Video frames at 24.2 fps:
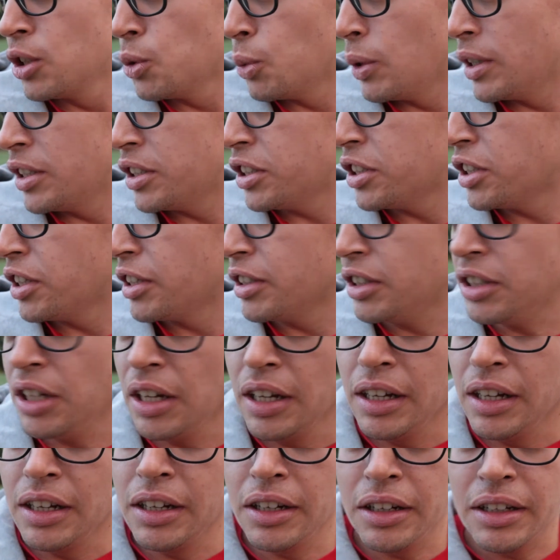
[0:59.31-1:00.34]
sweatshirts,
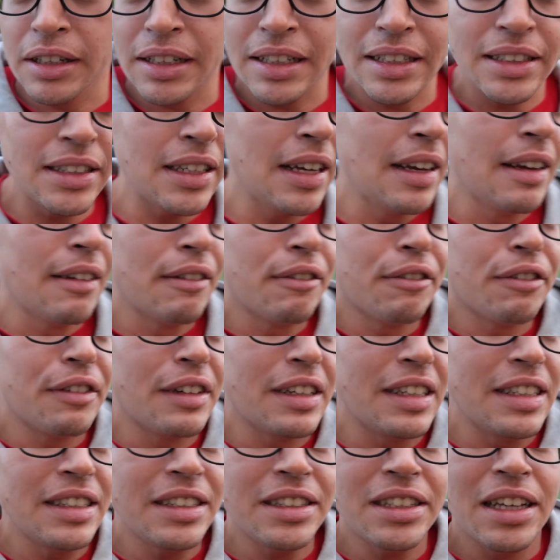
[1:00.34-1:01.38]
hoodies,
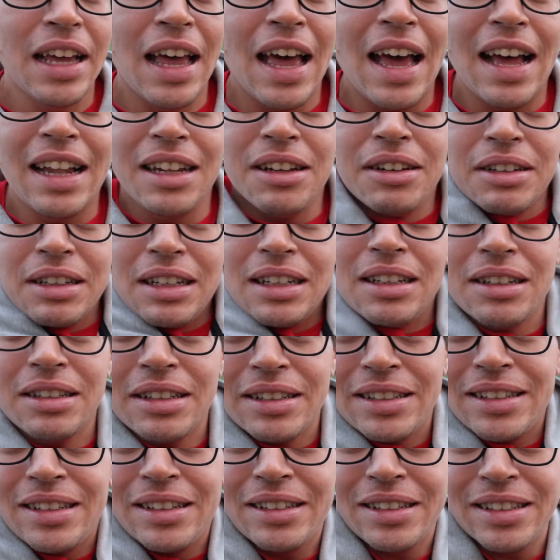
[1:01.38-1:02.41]
fleece. And look,
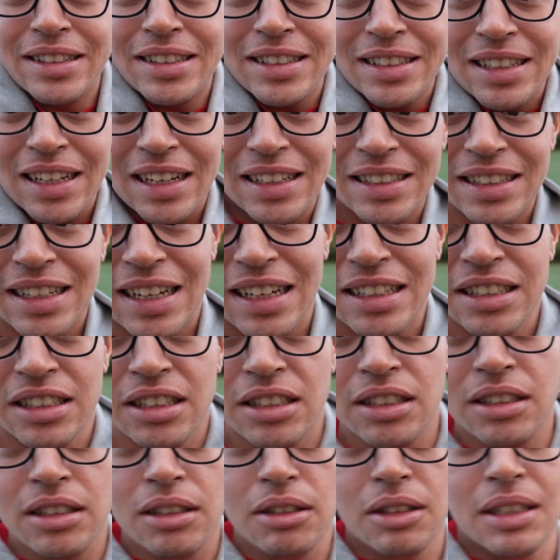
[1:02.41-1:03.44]
look, look at this, guys. I got
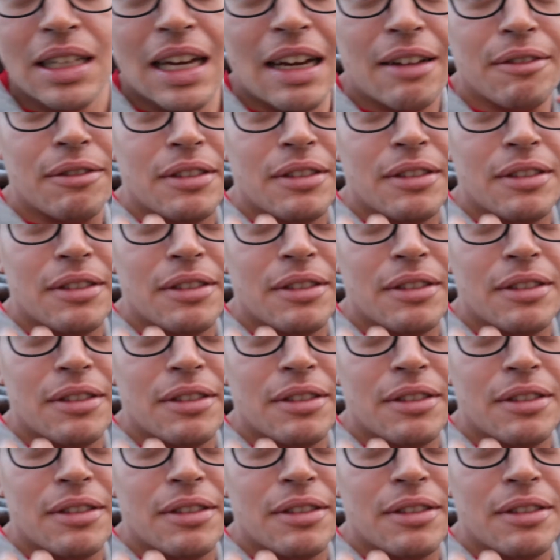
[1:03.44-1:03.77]
this new tech